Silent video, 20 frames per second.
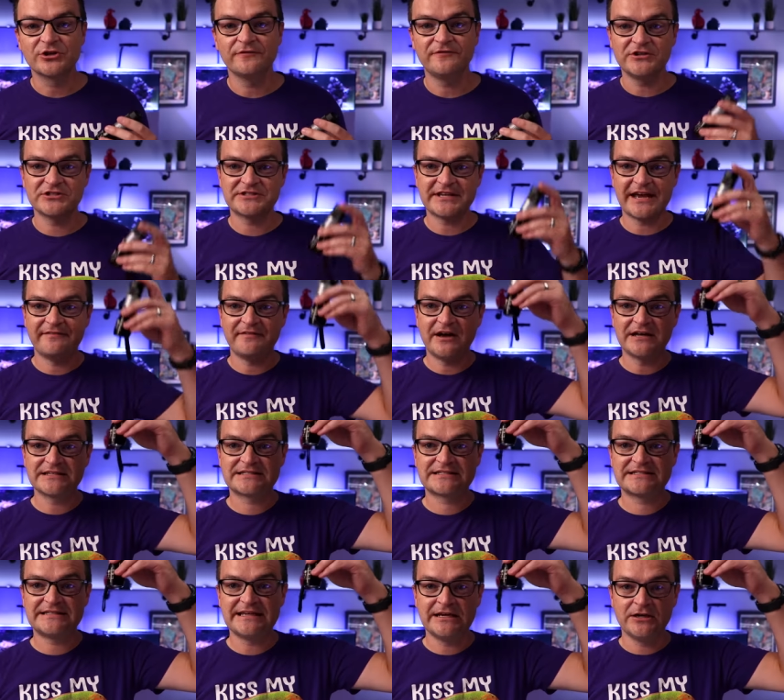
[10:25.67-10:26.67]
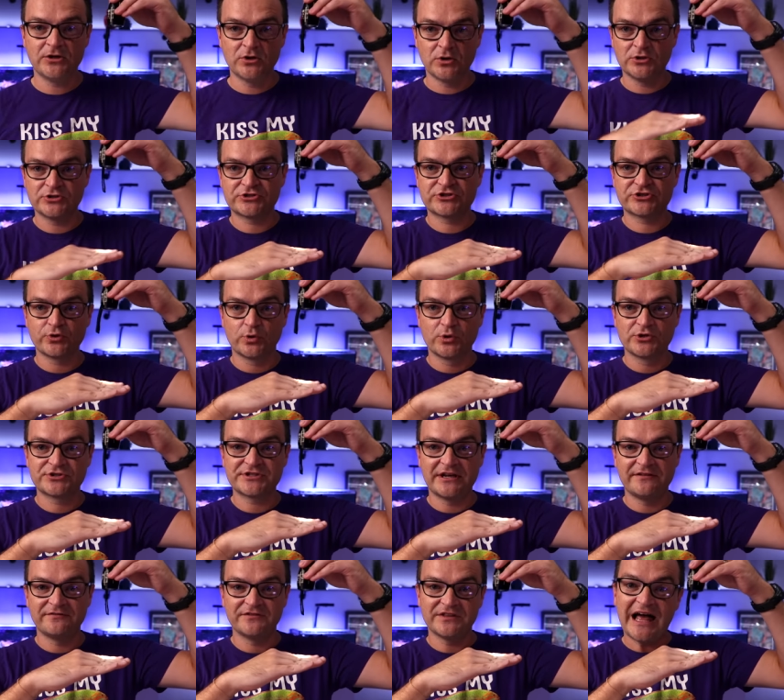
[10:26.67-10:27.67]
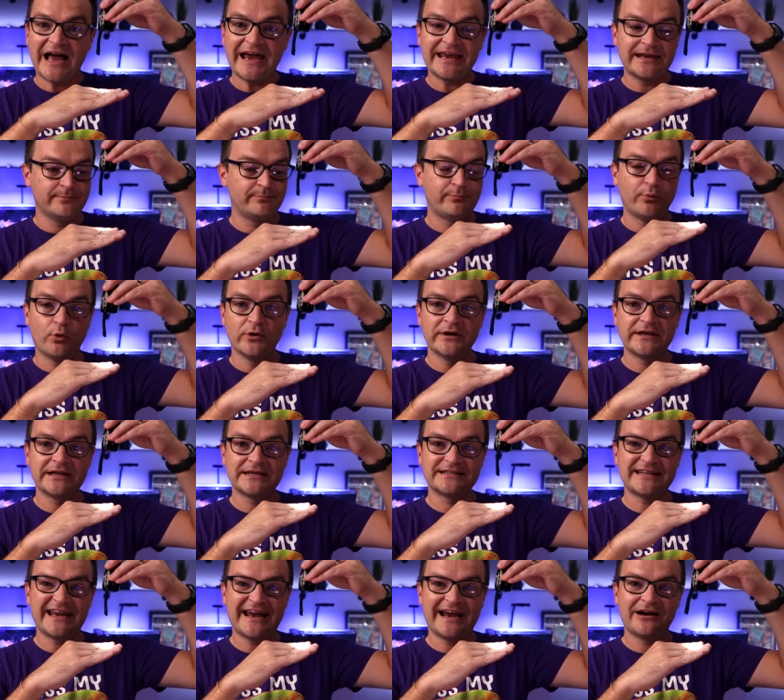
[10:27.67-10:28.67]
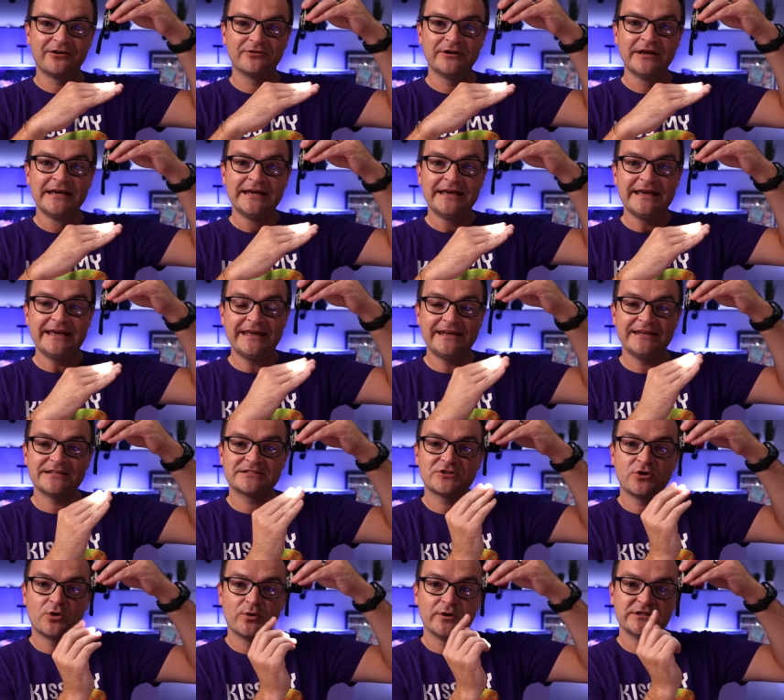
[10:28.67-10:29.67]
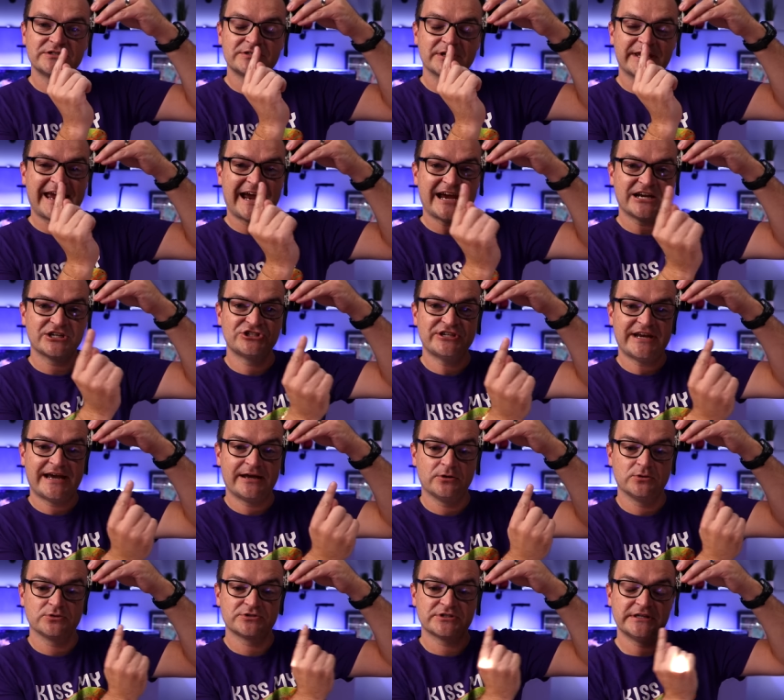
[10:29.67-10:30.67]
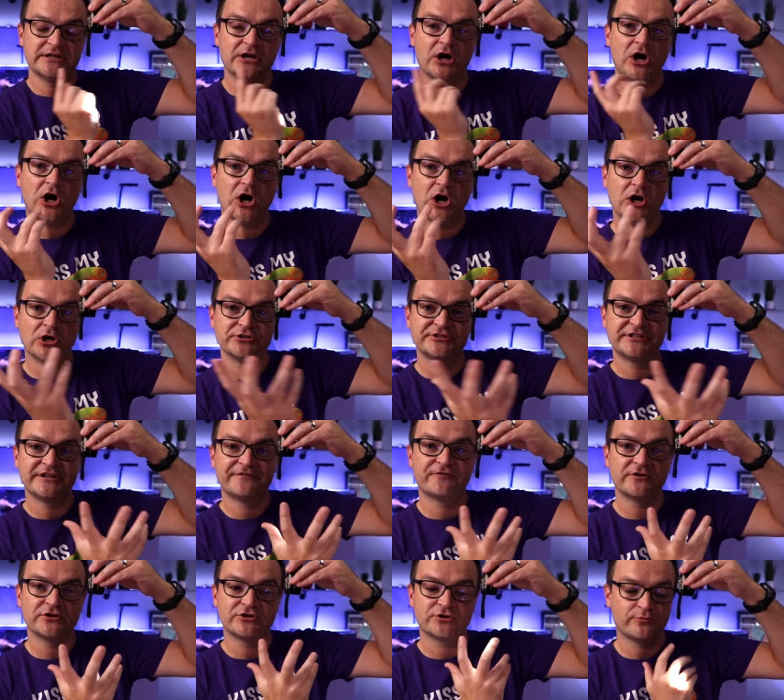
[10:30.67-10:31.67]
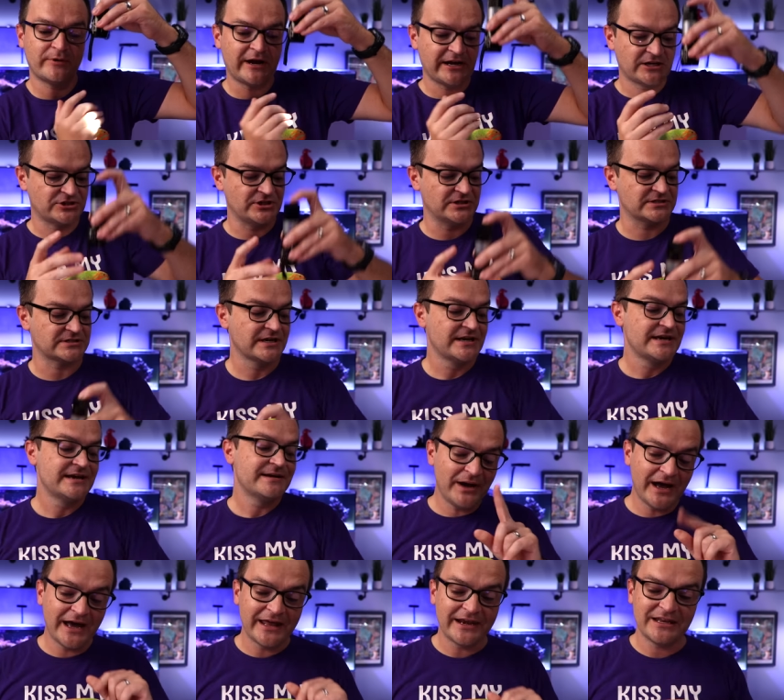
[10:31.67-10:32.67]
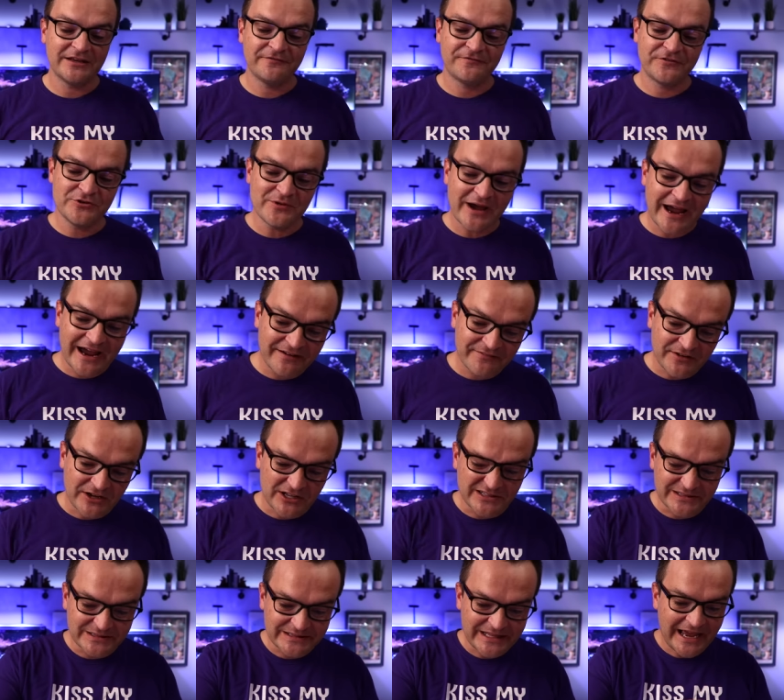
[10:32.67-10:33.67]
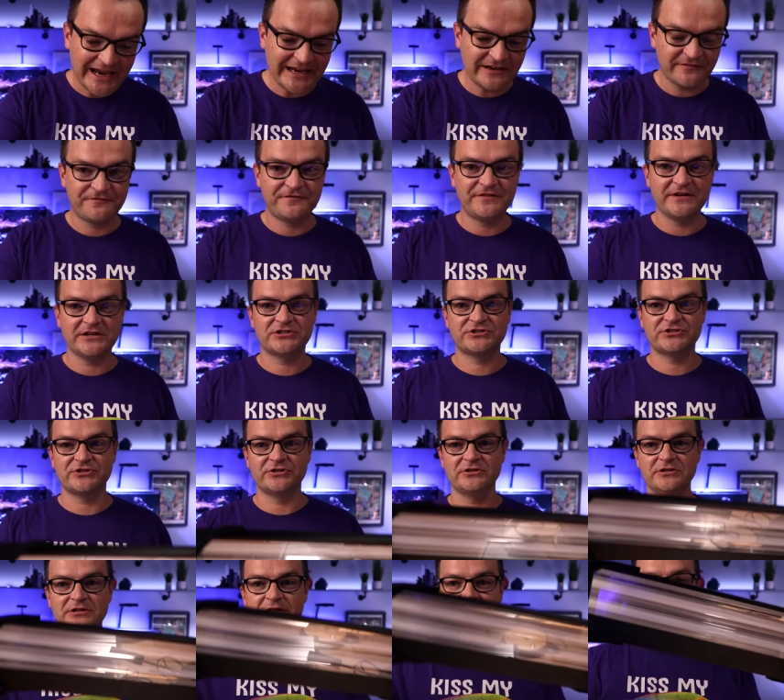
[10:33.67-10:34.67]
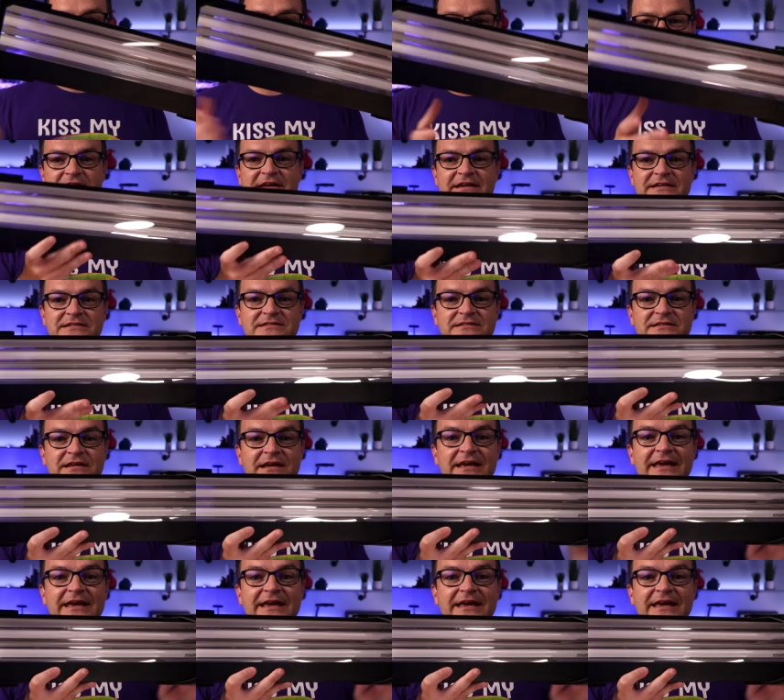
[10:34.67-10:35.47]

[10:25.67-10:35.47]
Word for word: So if you just have a single source of light pointing down, it is going to cast shadows in all different directions. But if you have a light fixture like this,